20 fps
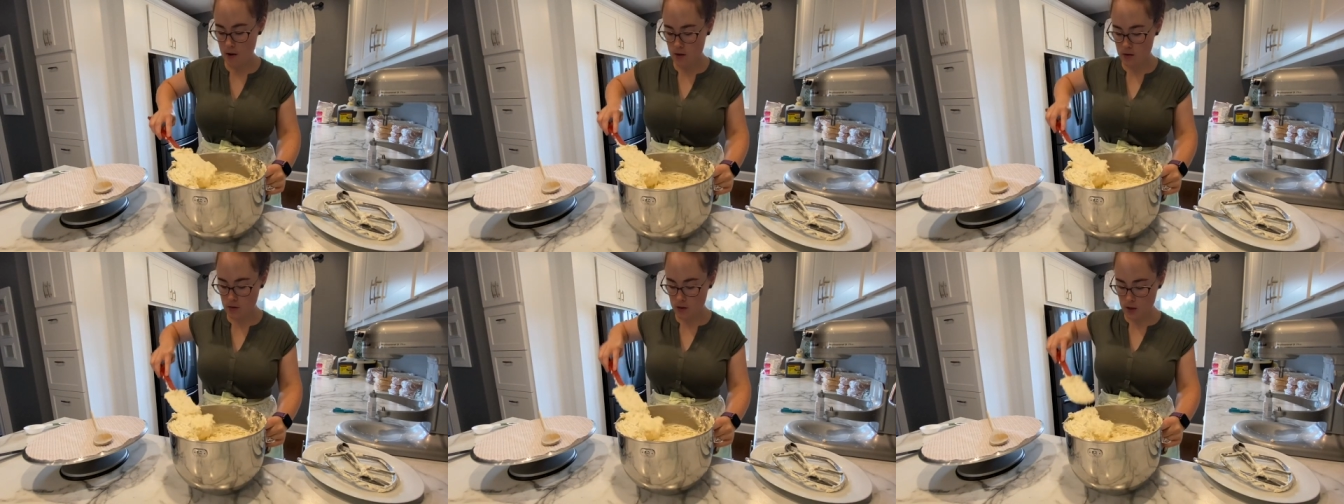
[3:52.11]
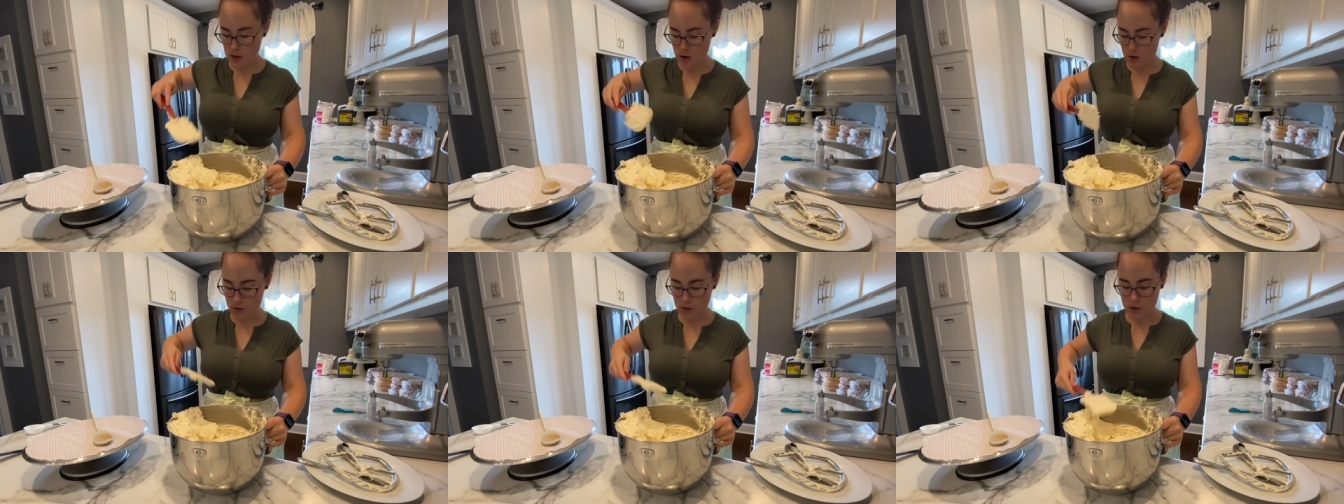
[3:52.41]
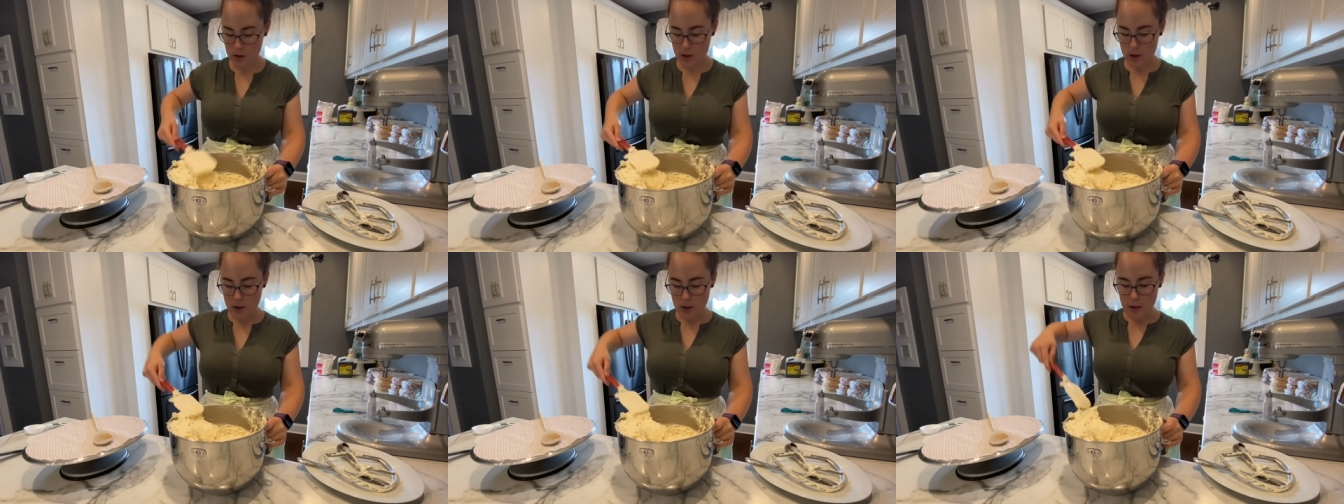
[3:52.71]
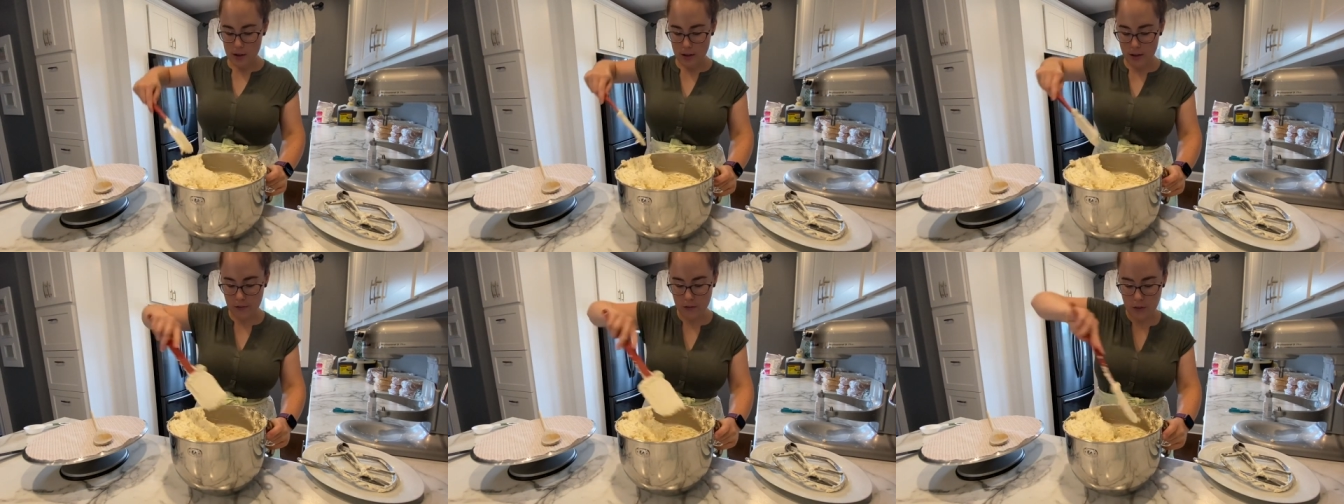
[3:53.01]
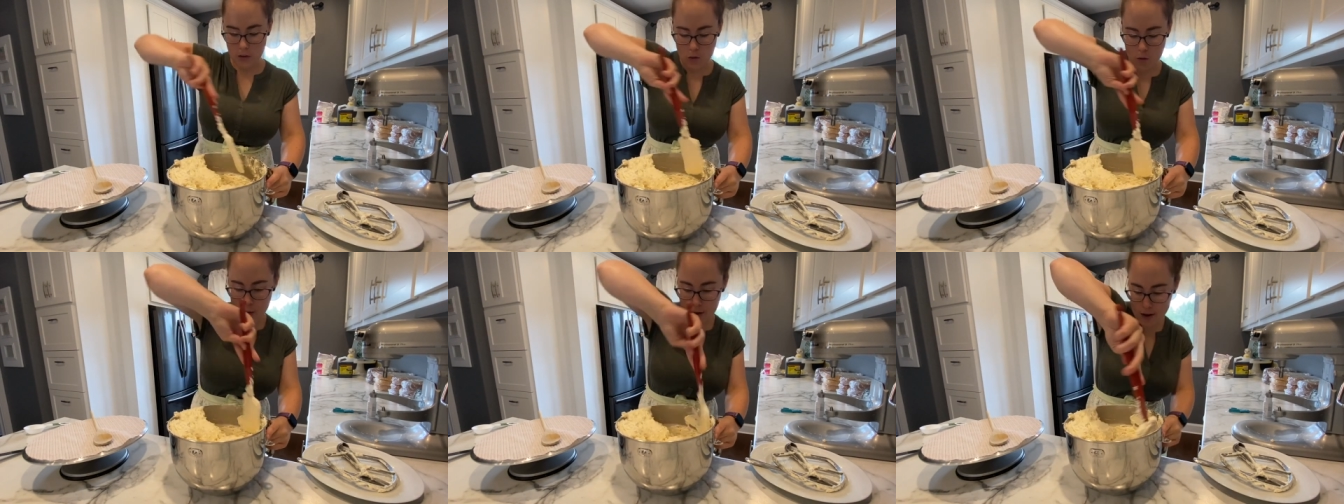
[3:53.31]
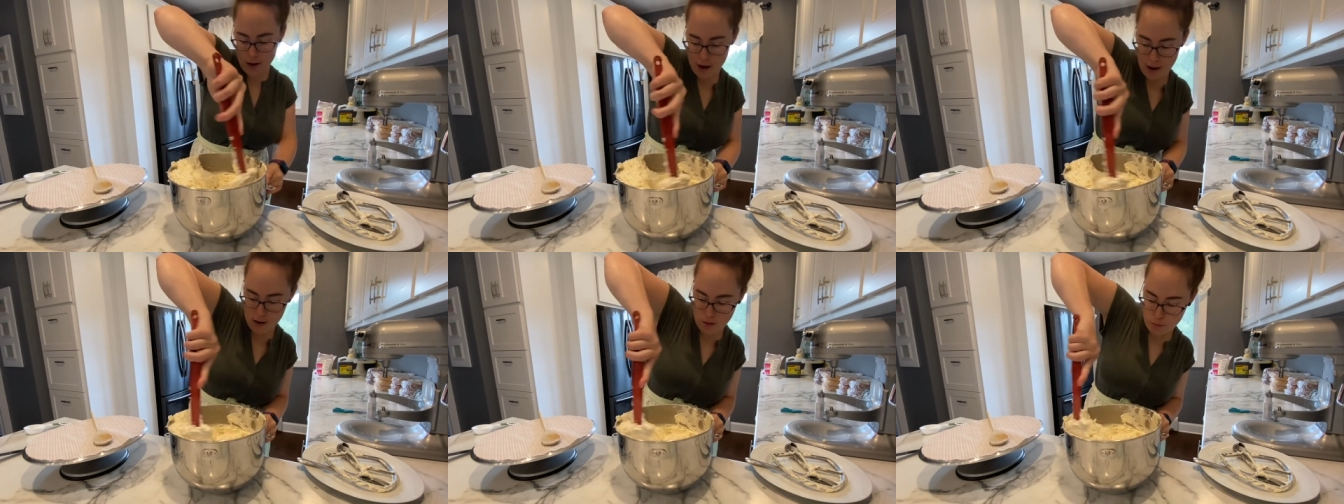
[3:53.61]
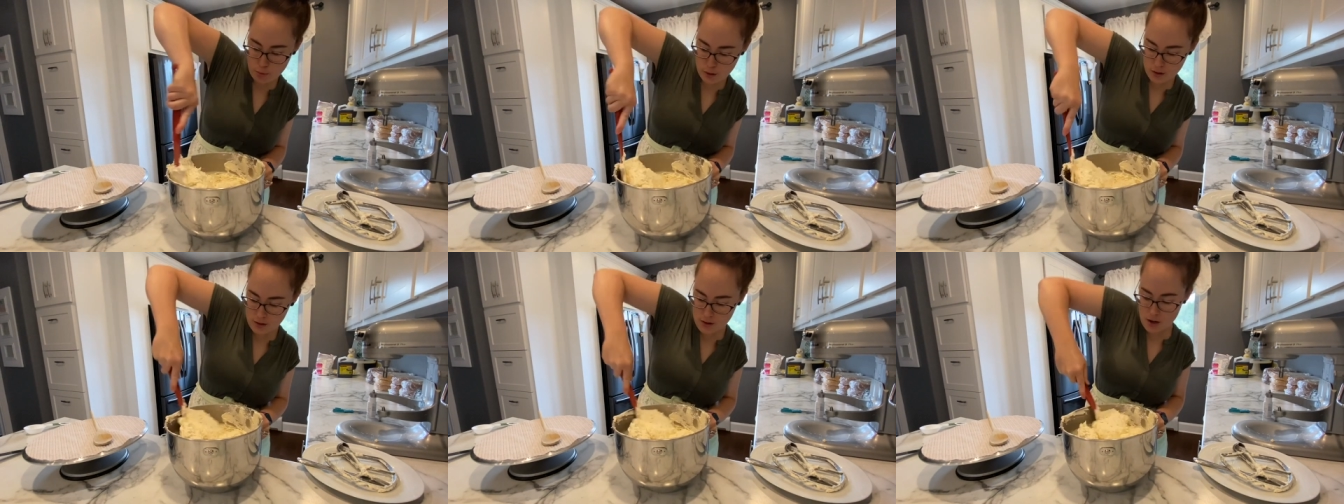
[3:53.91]
So if you went ahead and
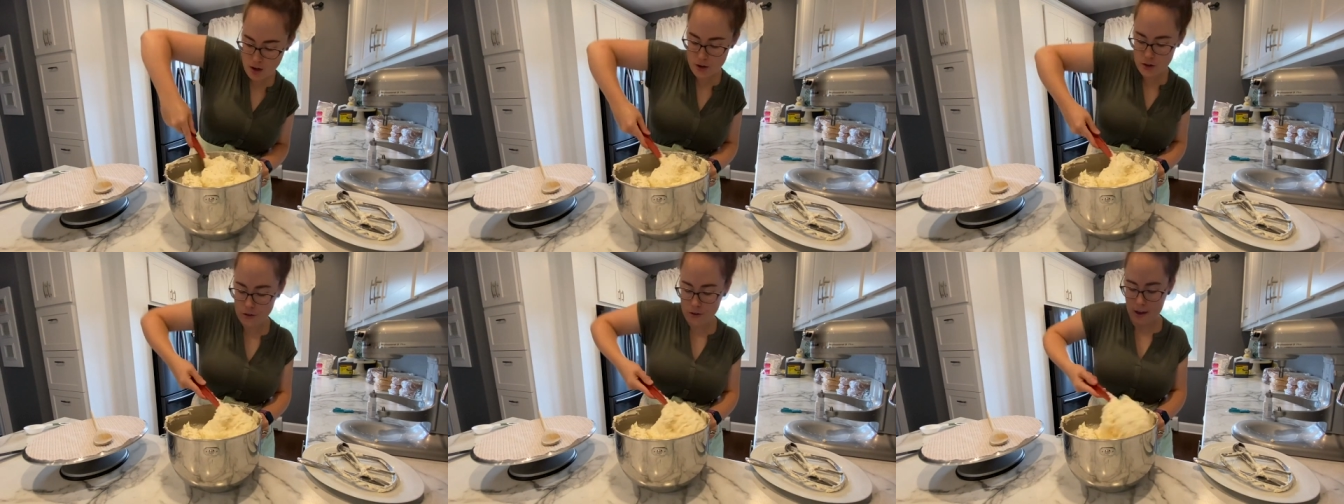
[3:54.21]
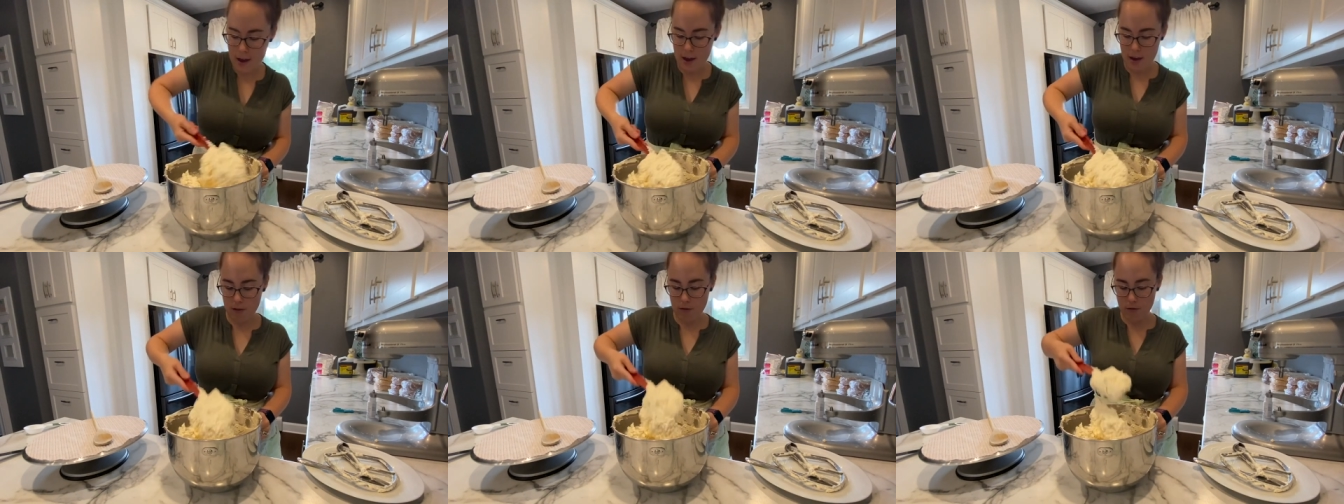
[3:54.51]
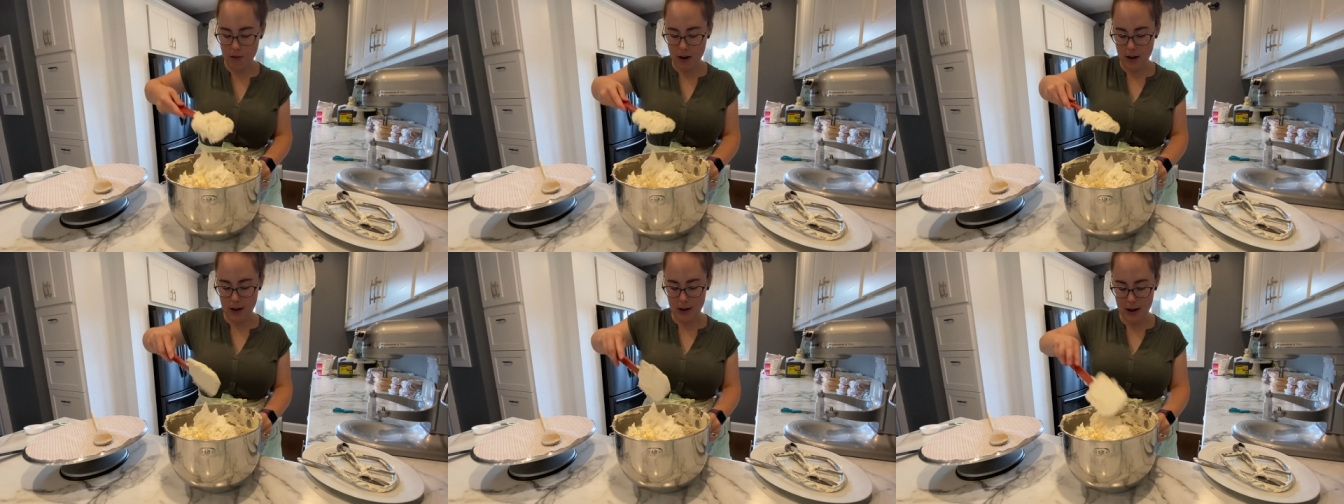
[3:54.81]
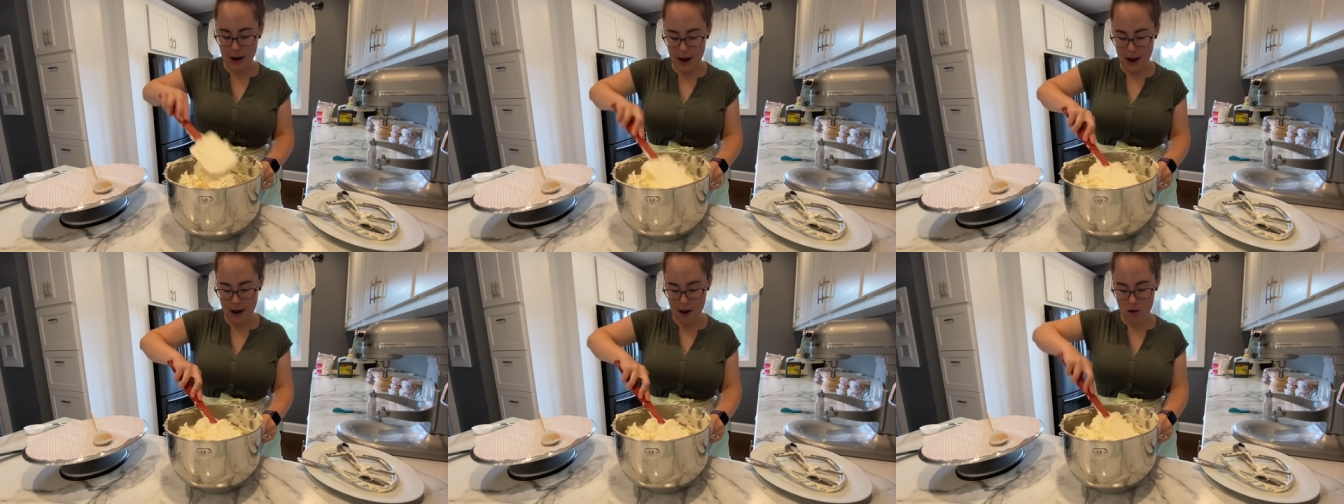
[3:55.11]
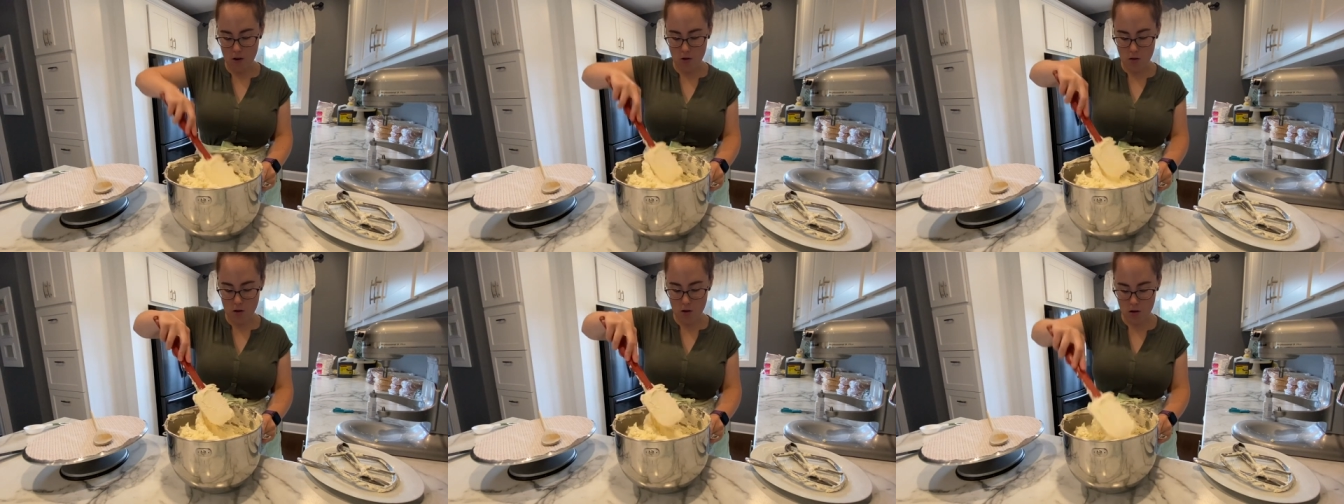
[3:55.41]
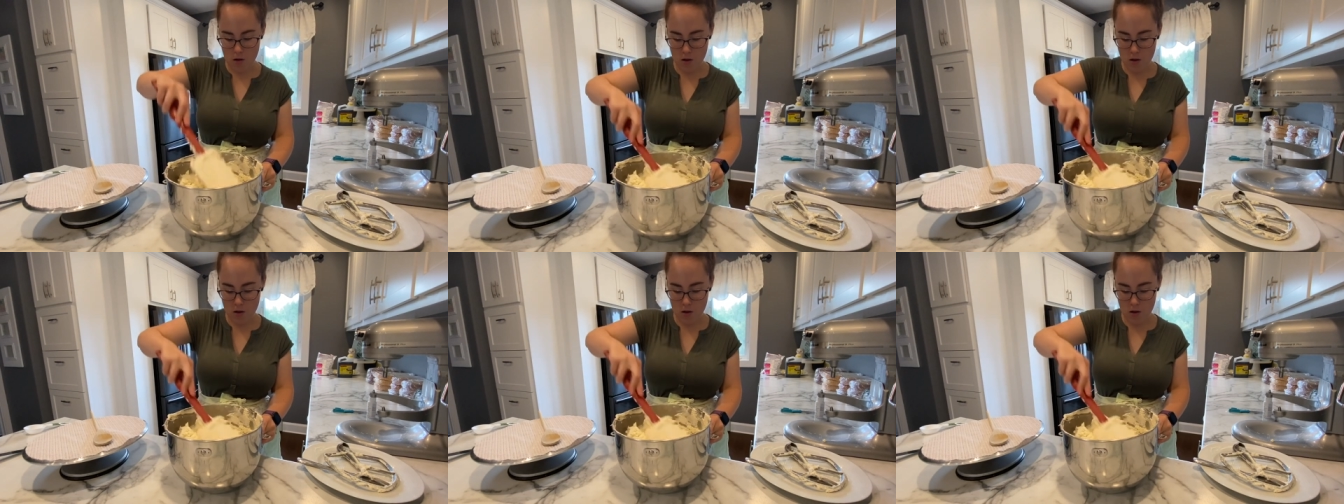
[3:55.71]
put that on your cake right now,